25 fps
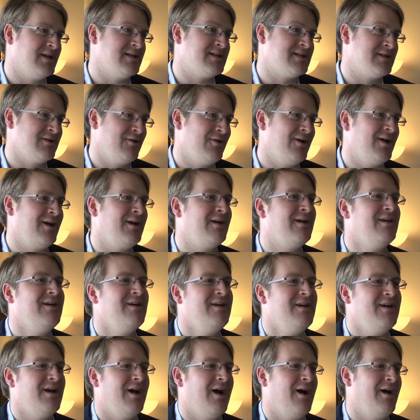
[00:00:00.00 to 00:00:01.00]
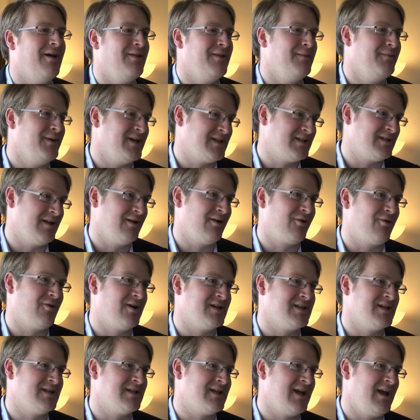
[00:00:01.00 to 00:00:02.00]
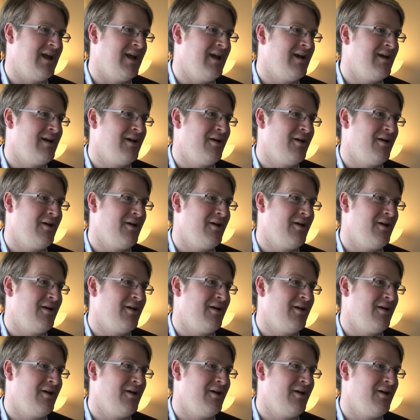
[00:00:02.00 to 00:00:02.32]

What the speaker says: is doing in the midst of the crisis here,